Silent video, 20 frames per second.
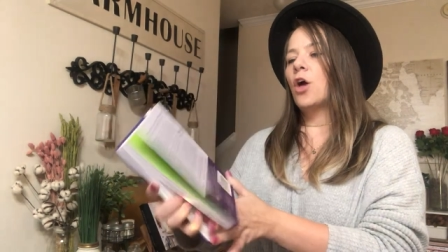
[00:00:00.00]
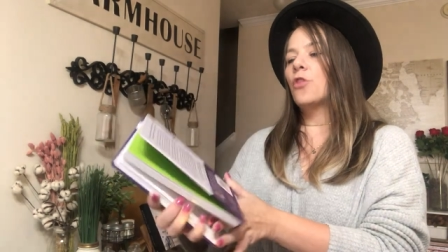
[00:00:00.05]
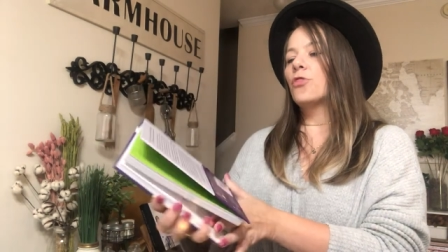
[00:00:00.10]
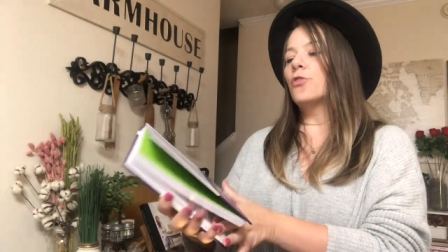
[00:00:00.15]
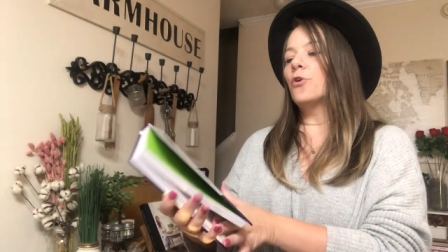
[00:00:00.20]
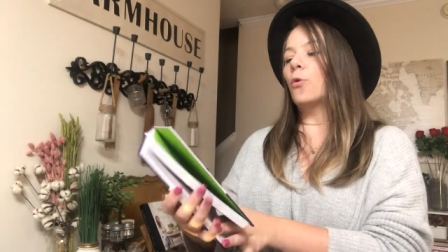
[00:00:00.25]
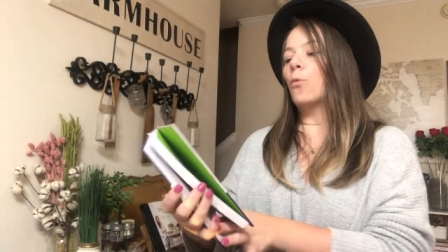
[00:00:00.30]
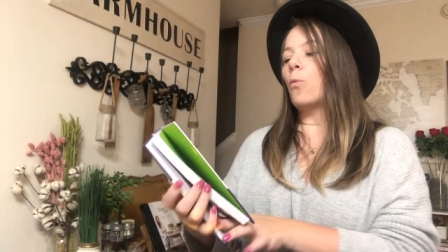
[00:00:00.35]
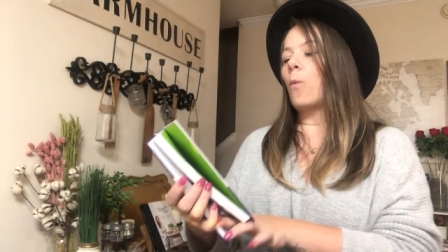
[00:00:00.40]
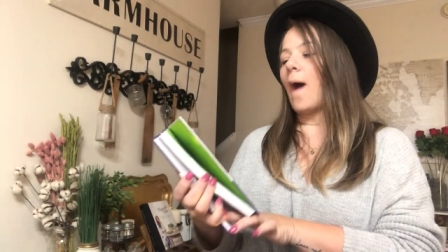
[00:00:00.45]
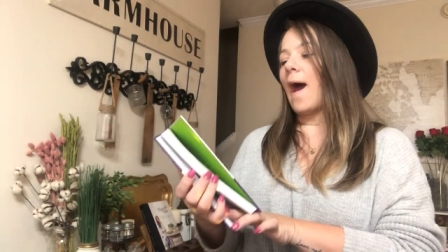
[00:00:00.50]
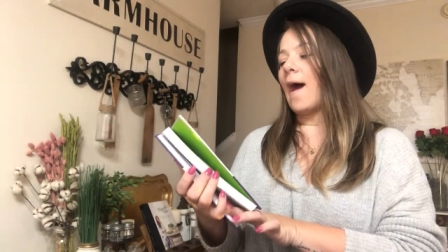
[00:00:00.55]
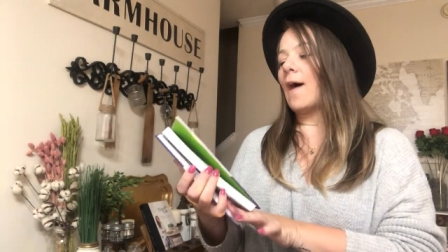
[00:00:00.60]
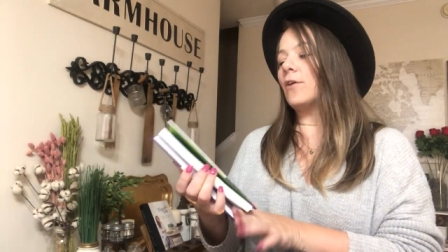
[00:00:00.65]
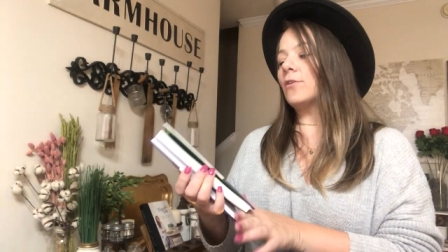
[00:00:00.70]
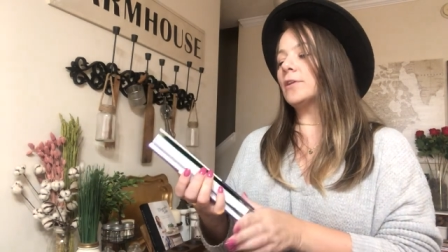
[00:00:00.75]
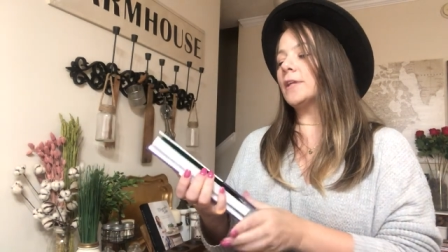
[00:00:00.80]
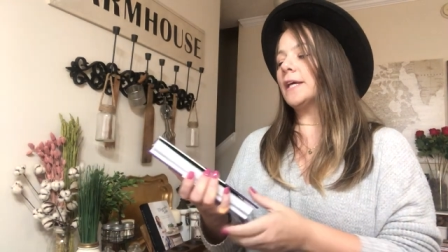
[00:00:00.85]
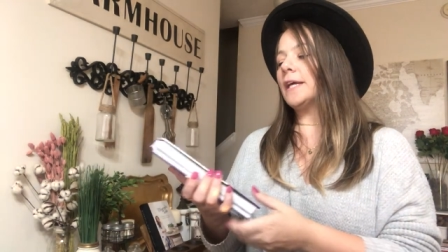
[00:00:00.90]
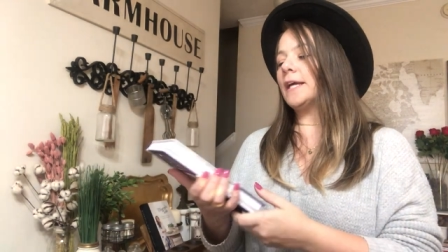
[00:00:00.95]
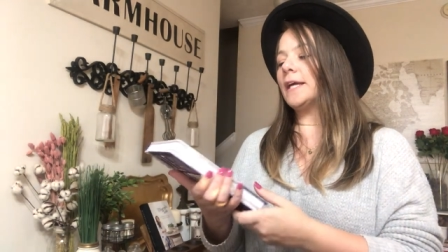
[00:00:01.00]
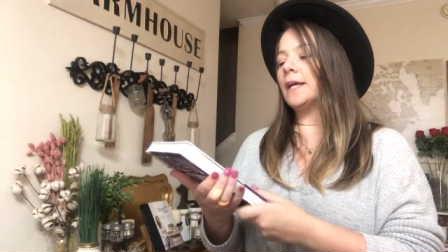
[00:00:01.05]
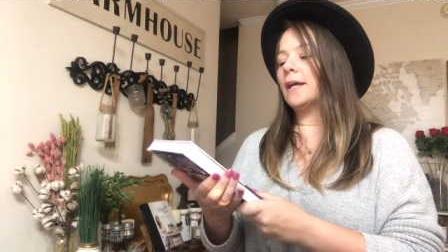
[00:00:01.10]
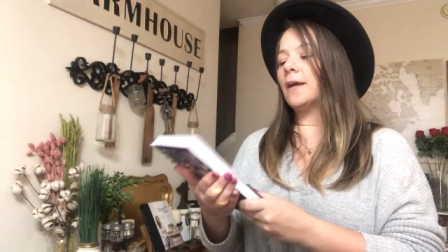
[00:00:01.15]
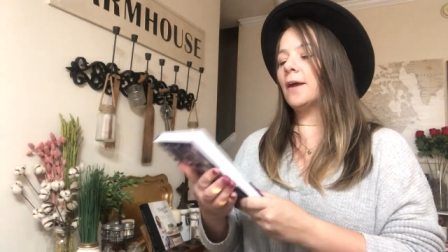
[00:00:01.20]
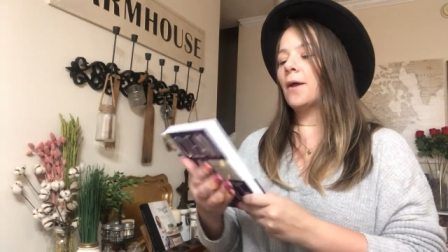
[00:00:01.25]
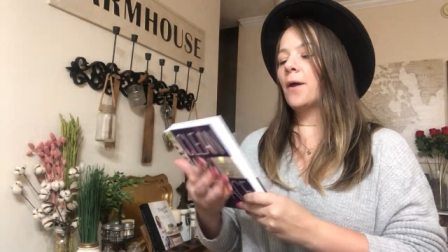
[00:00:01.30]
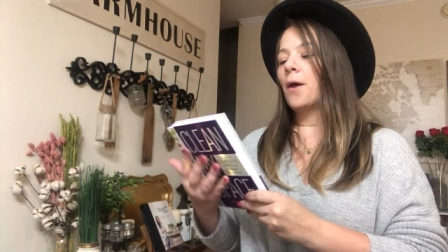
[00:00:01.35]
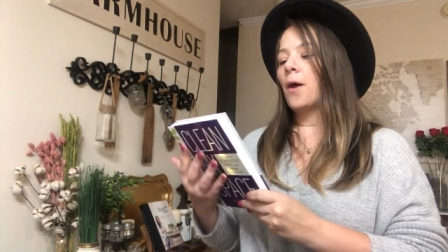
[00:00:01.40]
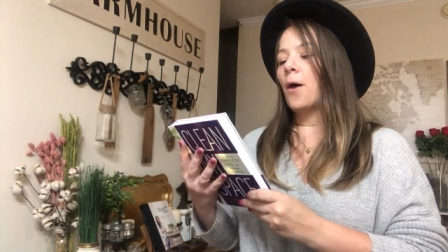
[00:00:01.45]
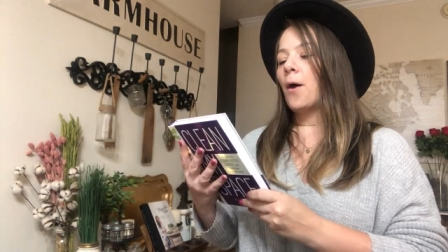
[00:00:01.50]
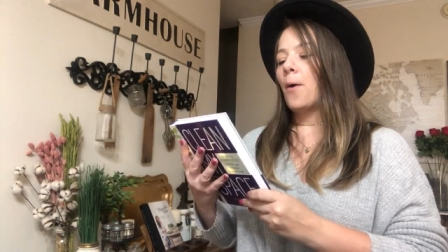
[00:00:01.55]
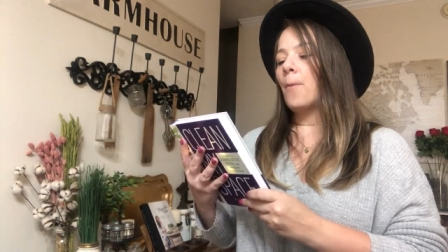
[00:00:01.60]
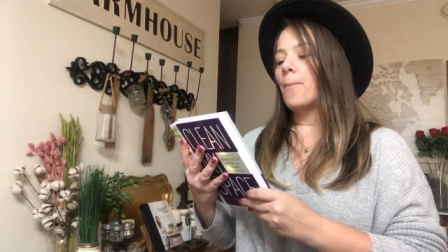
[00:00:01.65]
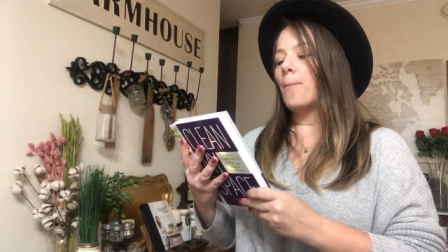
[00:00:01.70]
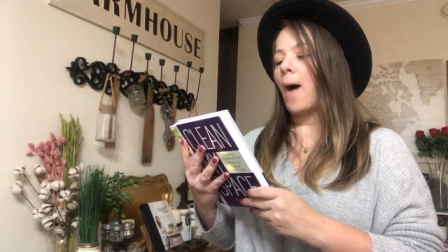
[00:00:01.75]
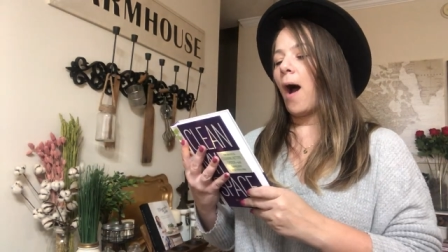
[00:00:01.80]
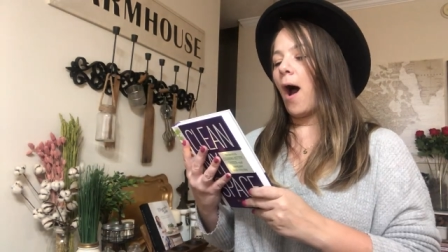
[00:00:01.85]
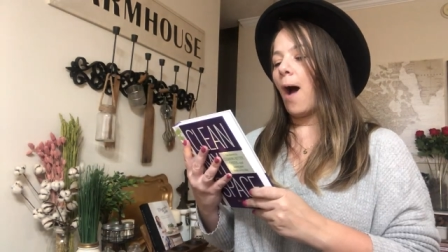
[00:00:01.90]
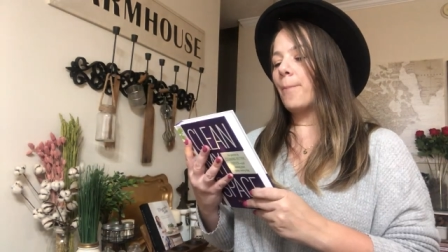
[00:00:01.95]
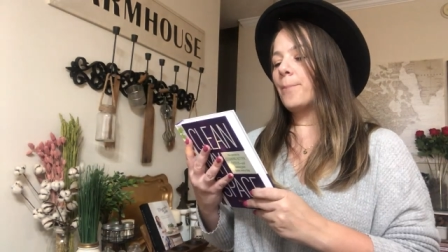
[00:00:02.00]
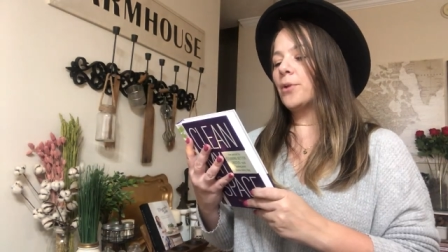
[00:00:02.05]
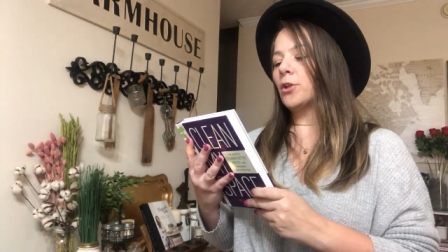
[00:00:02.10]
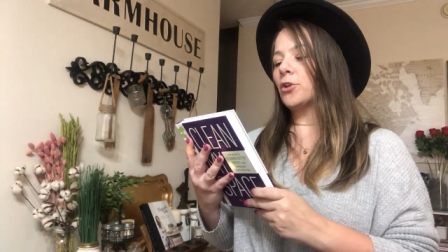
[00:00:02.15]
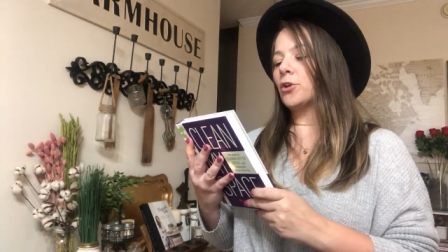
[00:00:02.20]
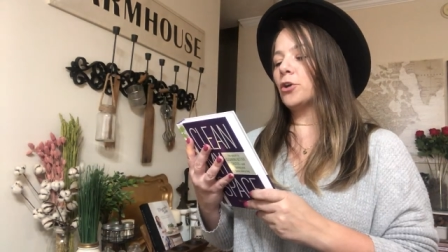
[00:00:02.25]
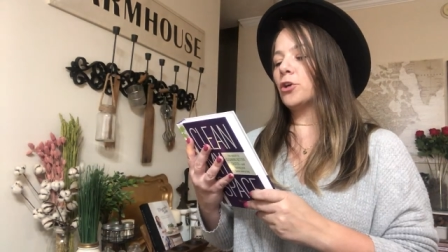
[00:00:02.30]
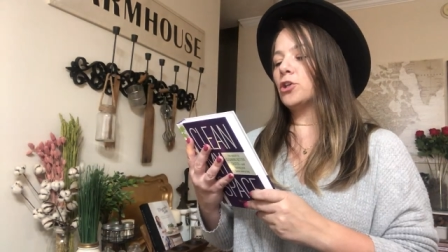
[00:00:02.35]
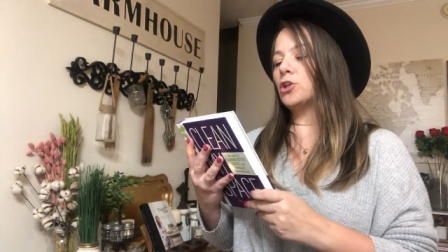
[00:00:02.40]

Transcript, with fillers: The Wildly popular